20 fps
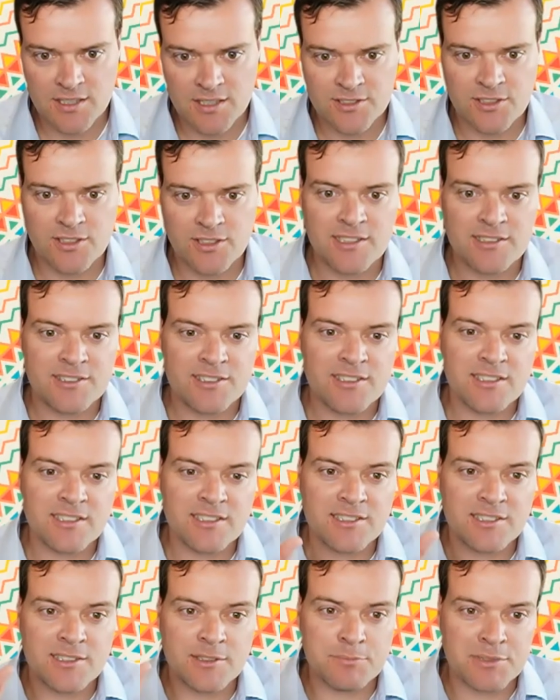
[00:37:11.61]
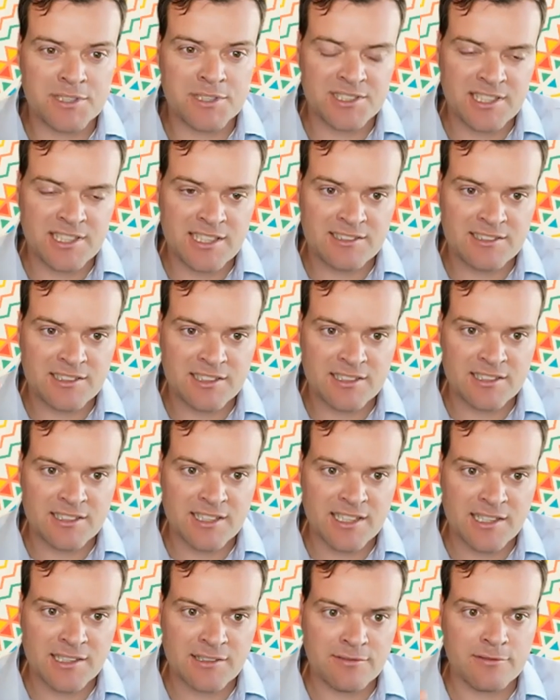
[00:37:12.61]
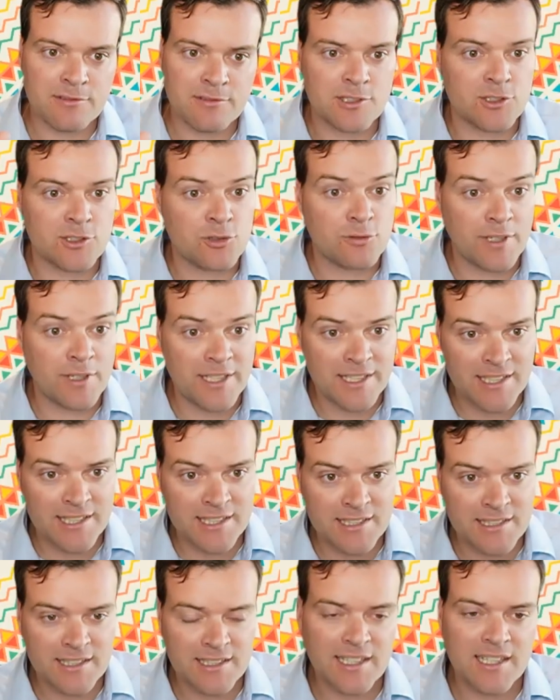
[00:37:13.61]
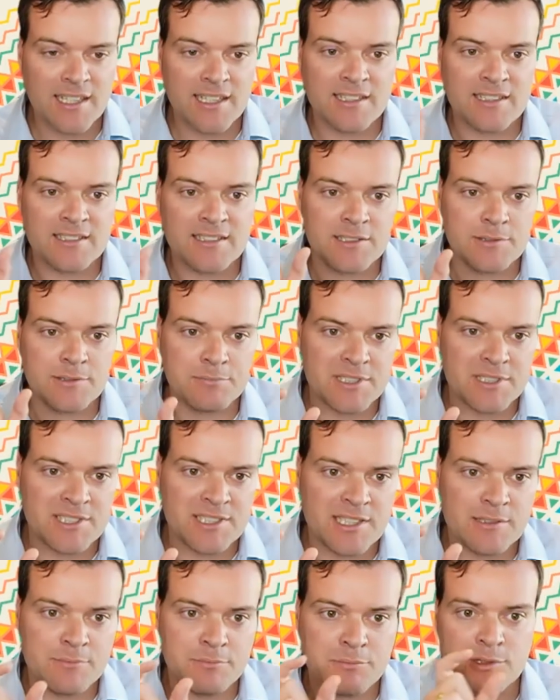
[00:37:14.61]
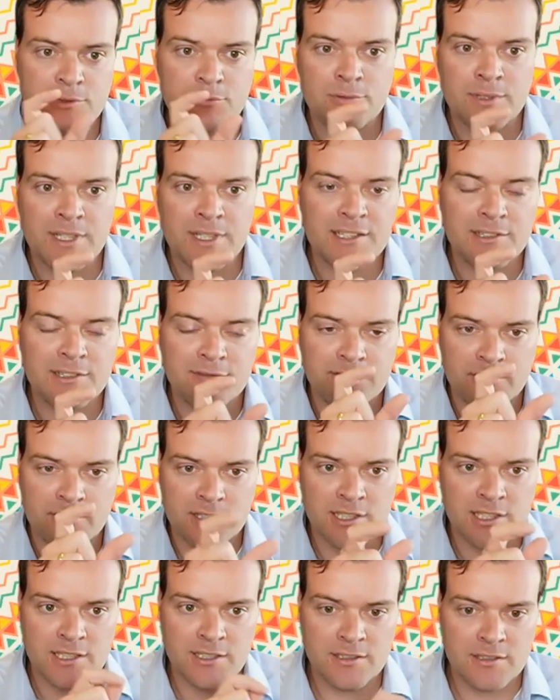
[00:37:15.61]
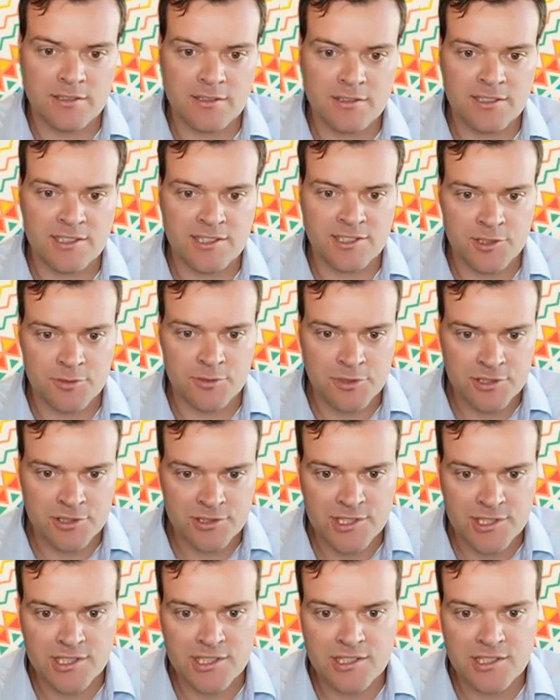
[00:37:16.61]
So there's the percent a day for trading, and there's a percent per week for the distribution.